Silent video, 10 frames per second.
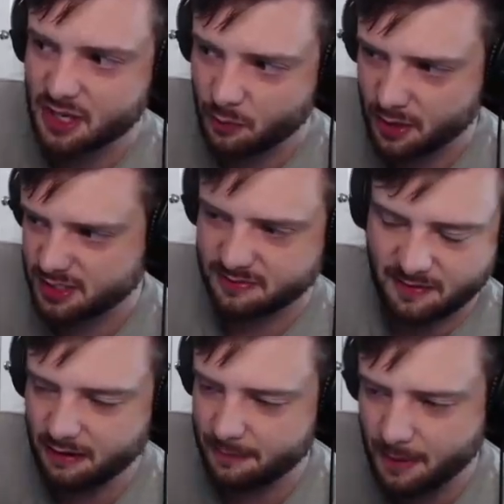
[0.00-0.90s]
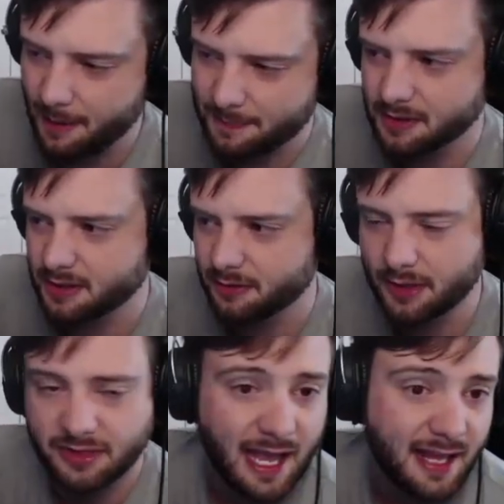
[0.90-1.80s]
which is very popular
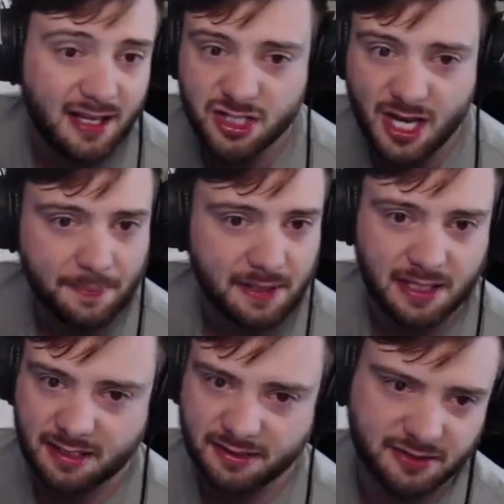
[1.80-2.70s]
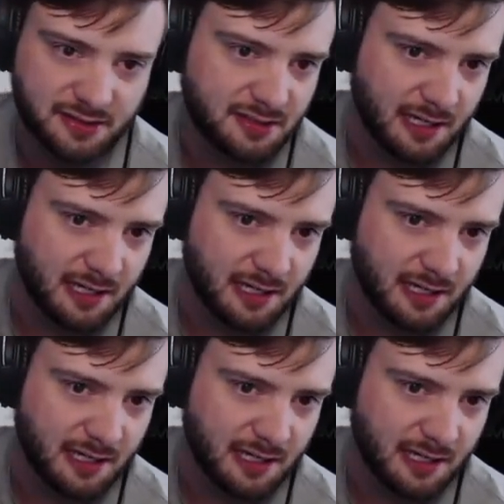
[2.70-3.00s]
with any Japanese